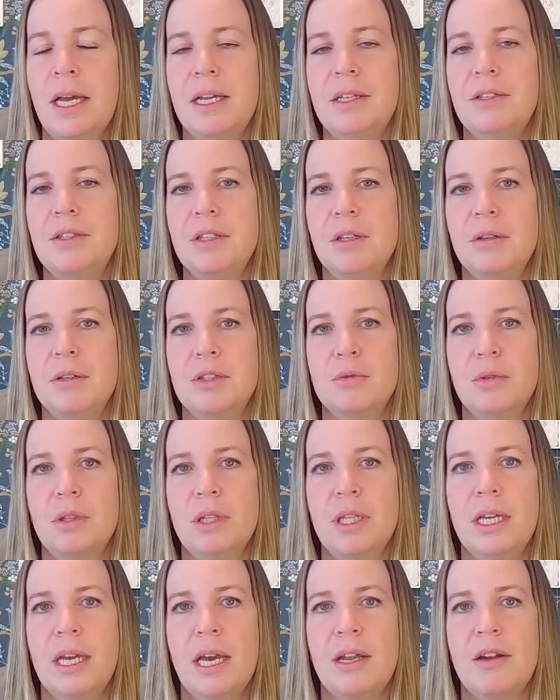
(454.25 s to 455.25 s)
And so it's
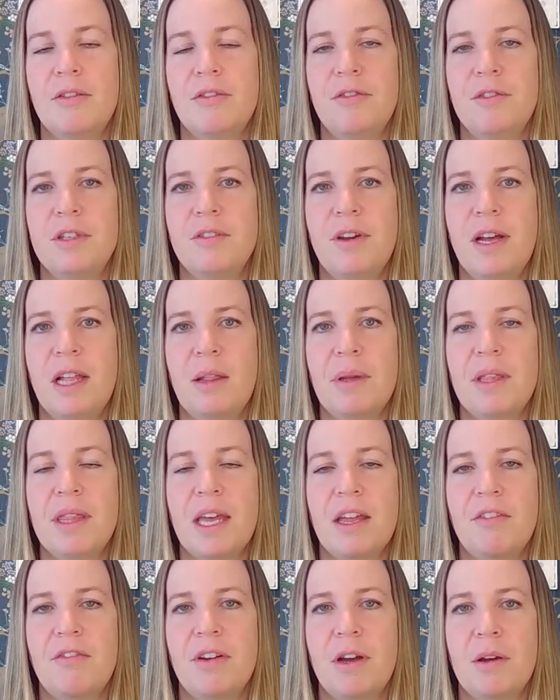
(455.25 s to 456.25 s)
really kind of developing
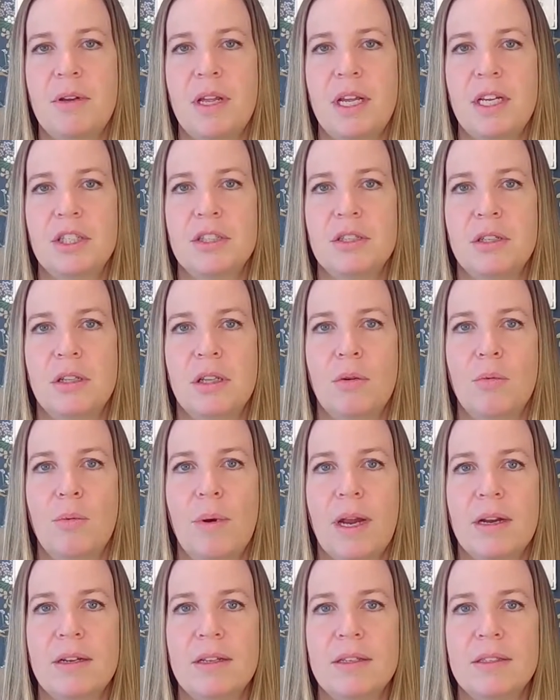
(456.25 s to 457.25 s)
that foundational
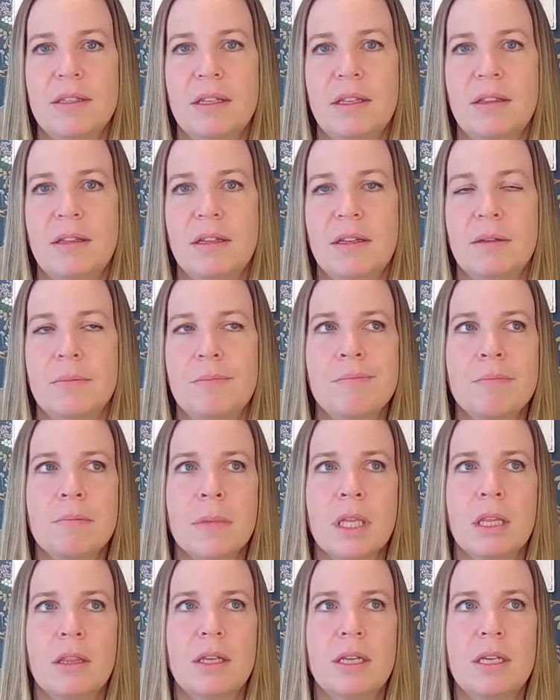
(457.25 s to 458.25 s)
awareness and the
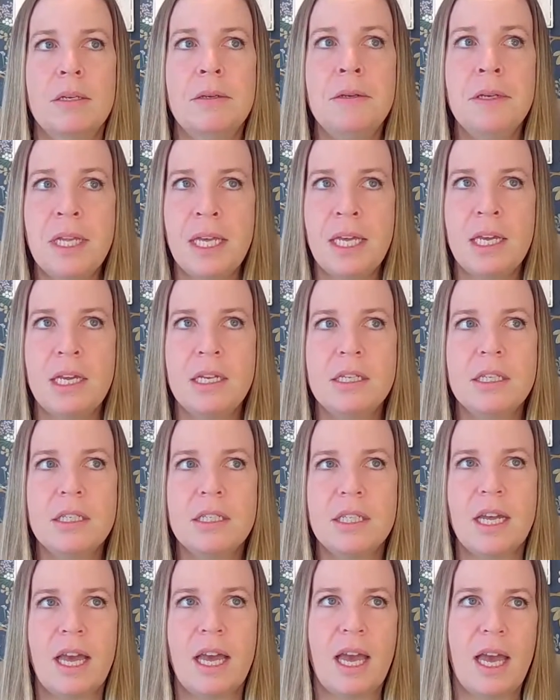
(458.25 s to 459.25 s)
need
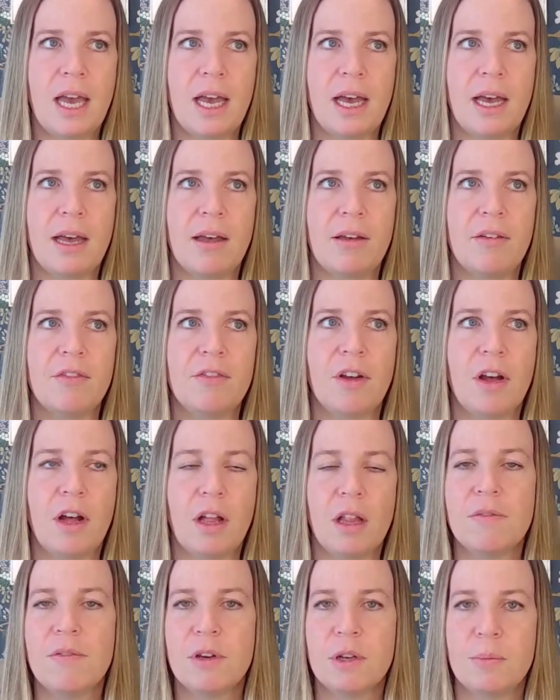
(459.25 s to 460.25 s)
to have
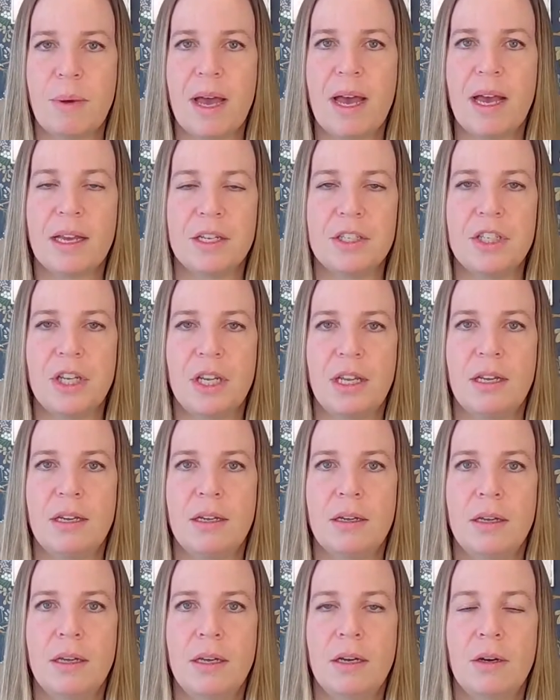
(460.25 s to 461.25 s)
all of your
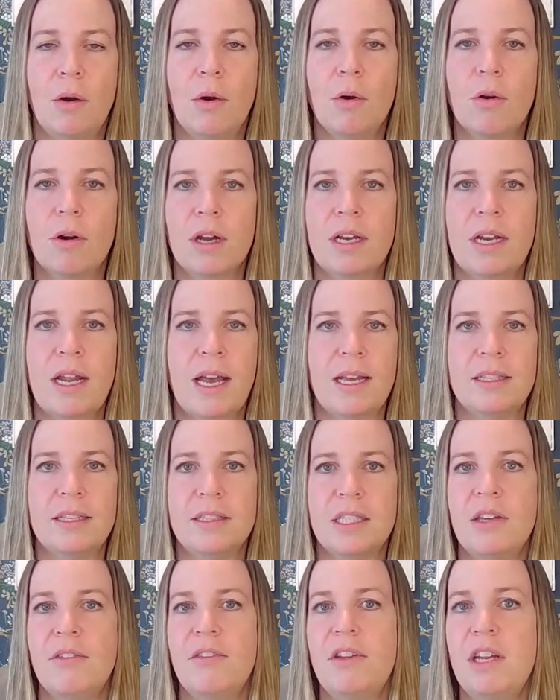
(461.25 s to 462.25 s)
packaging
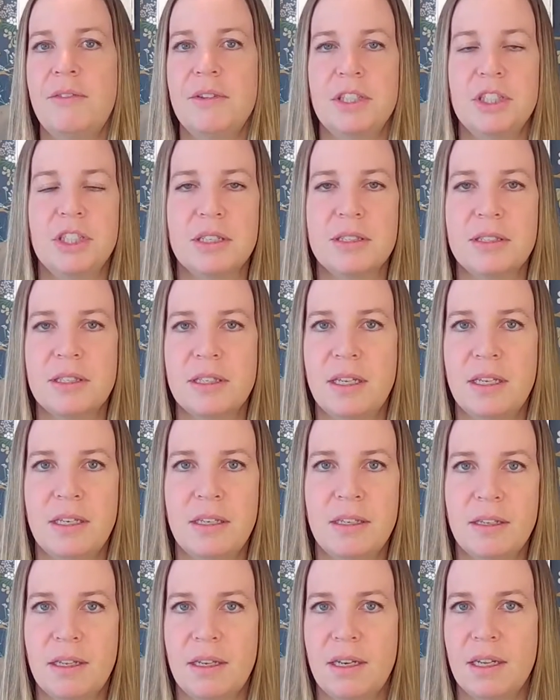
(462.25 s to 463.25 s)
organized, even if it's just
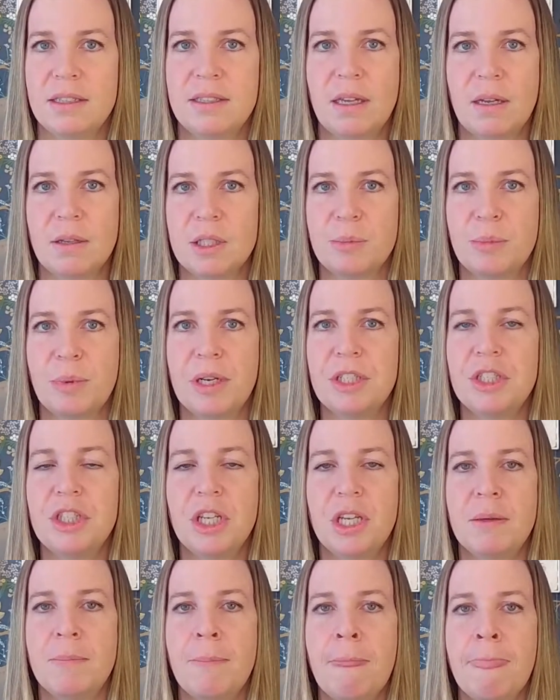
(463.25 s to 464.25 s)
in an Excel
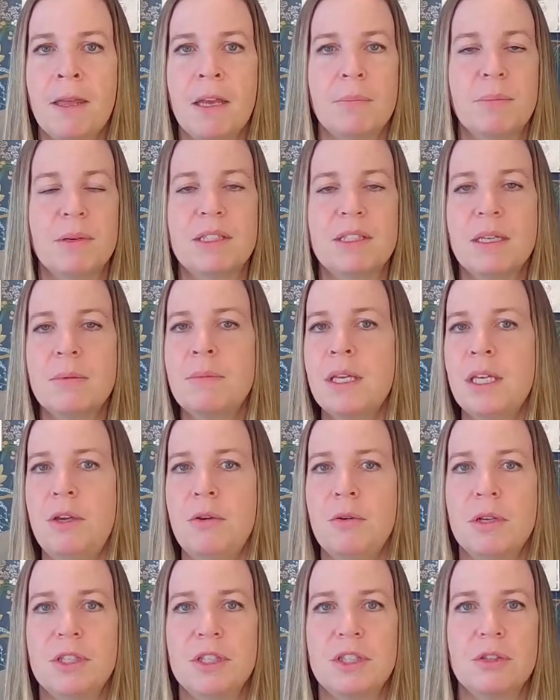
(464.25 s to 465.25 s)
spreadsheet, but something
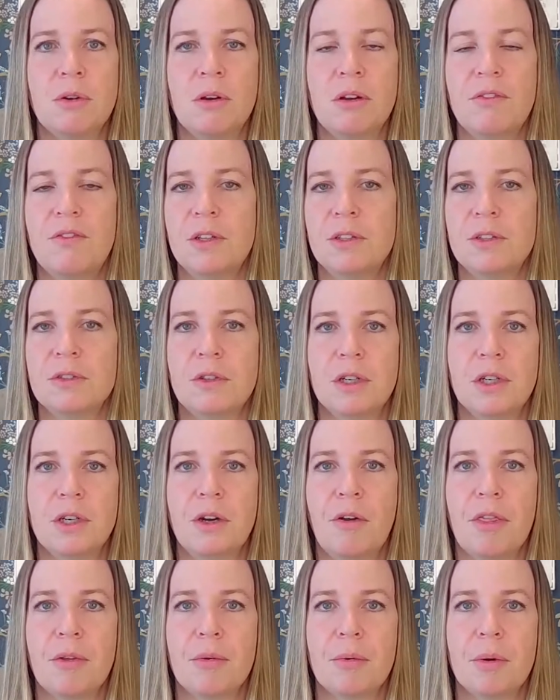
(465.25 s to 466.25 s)
you can sort and filter and
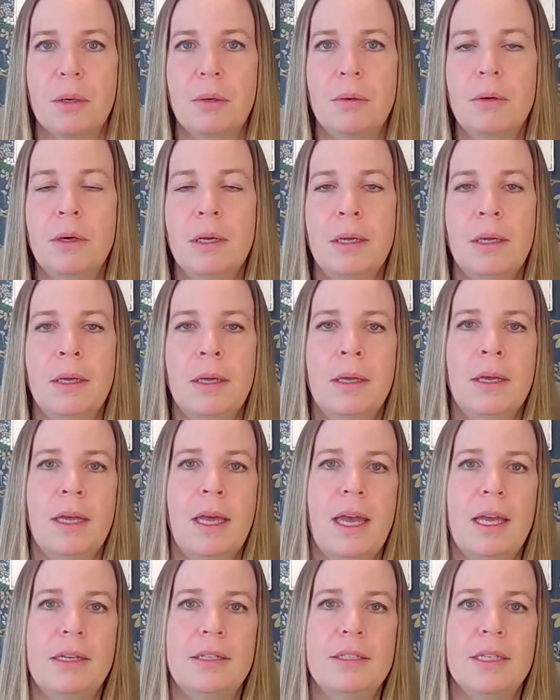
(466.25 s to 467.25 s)
go through.
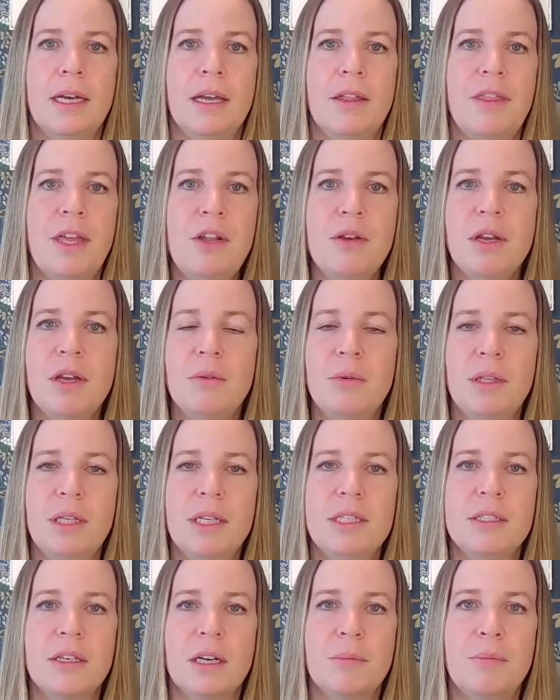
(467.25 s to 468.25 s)
And then you can
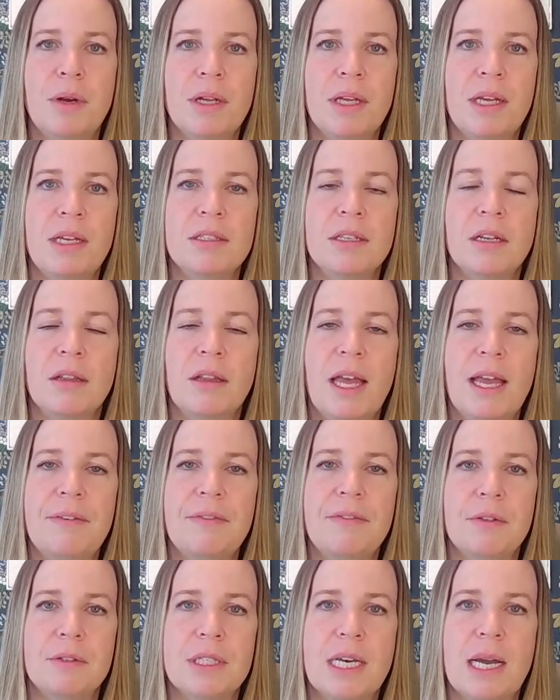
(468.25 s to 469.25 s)
really start bringing to
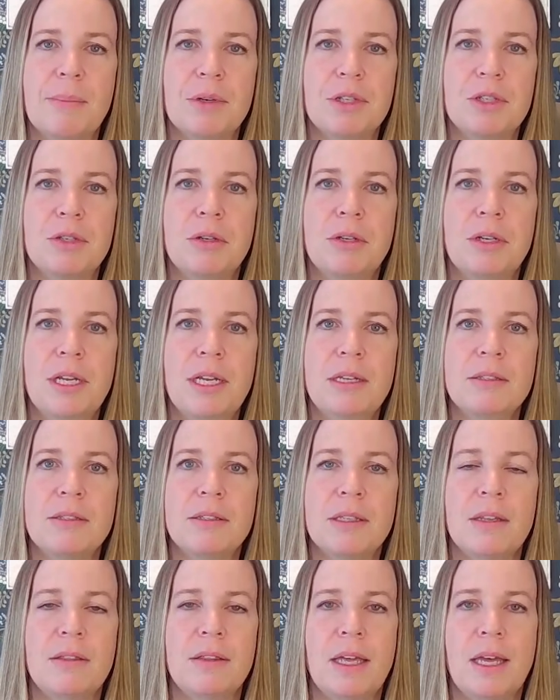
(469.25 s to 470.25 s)
life those
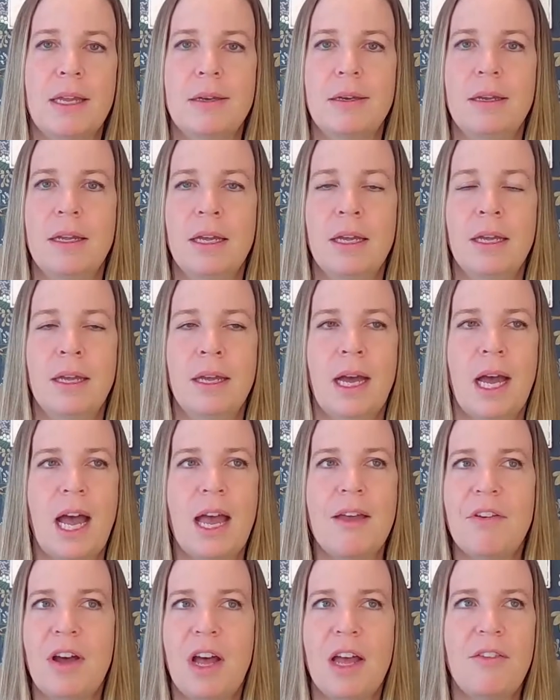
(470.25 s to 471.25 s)
opportunities. And then
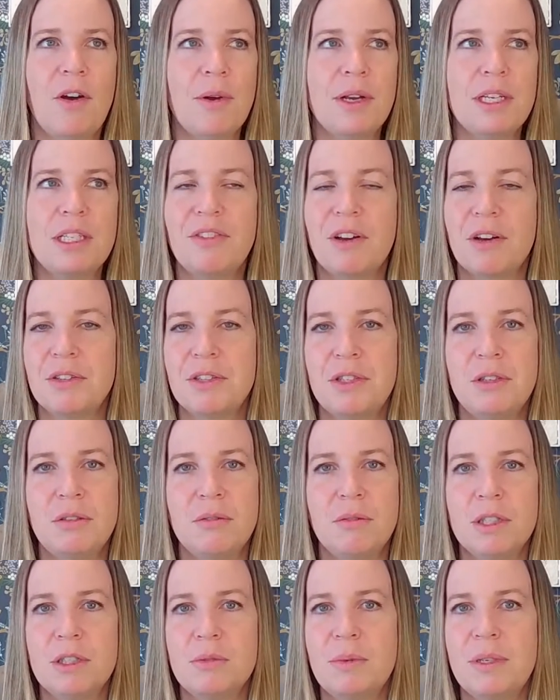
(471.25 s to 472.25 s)
I've always found
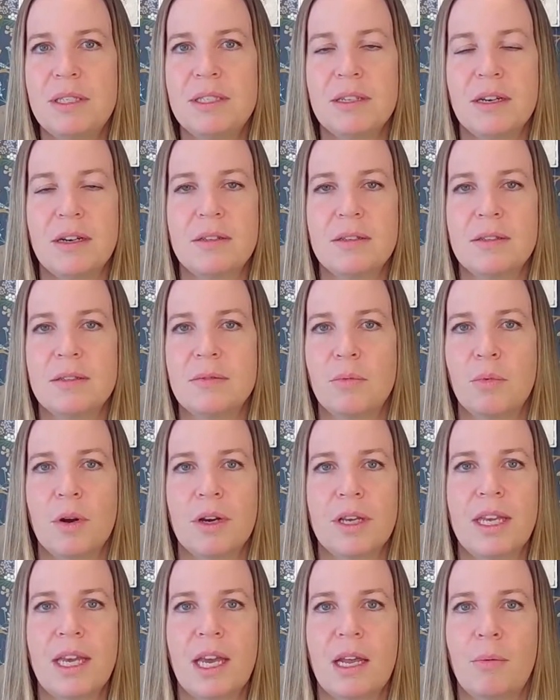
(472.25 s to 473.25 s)
too, once we start
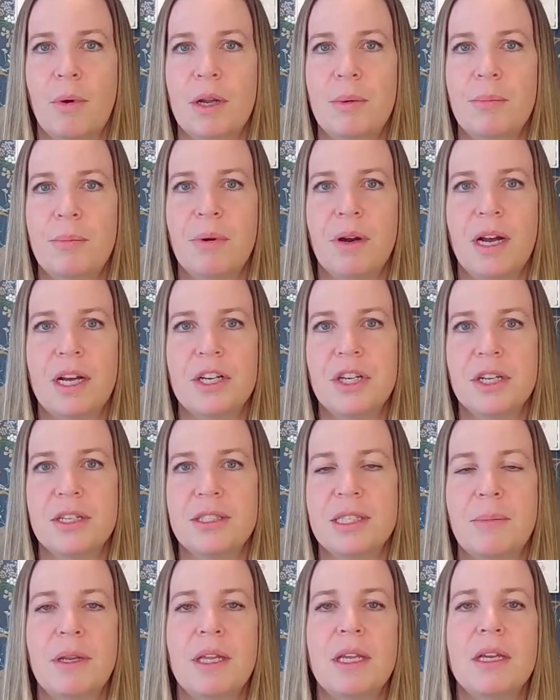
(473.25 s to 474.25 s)
working on one project,
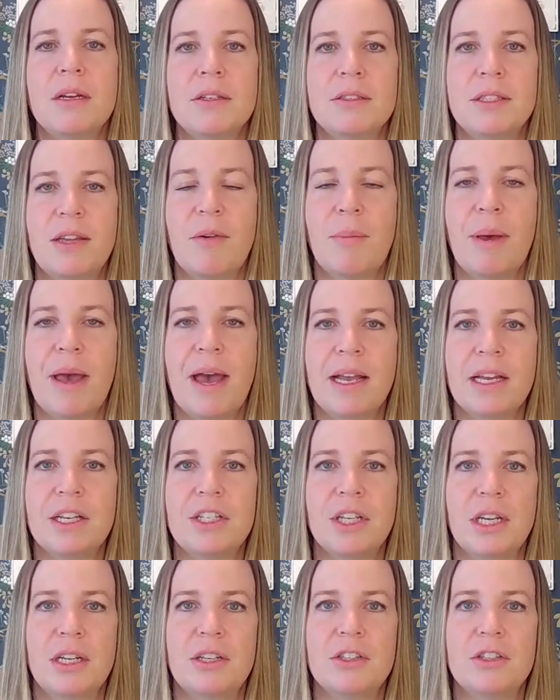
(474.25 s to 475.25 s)
somebody hears they have a
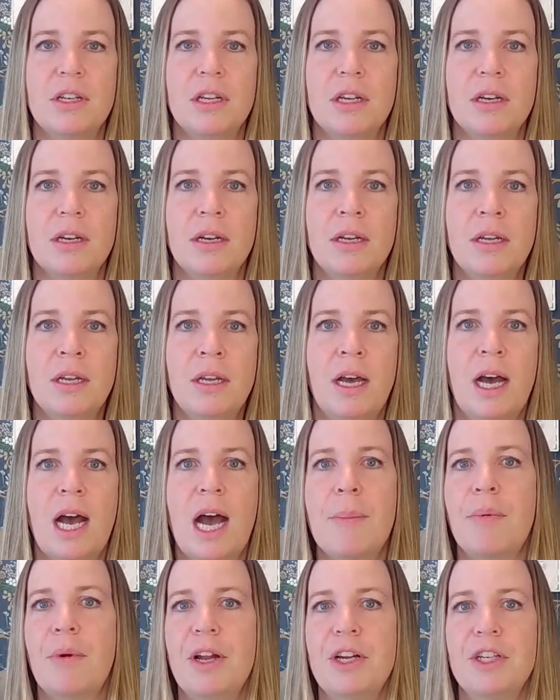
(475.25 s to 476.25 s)
packaging engineer,
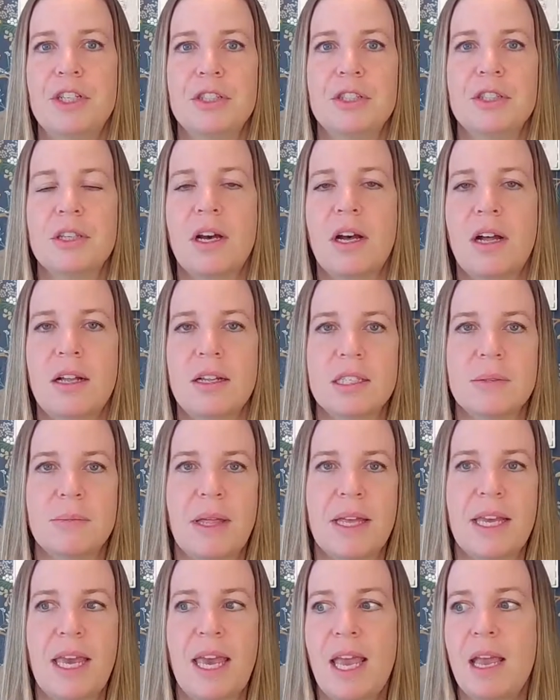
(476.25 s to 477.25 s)
operations calls and
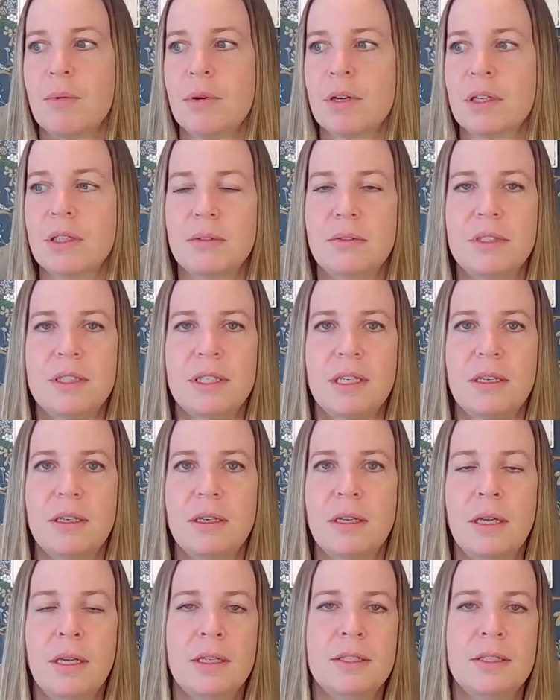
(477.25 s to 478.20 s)
like, hey, we're losing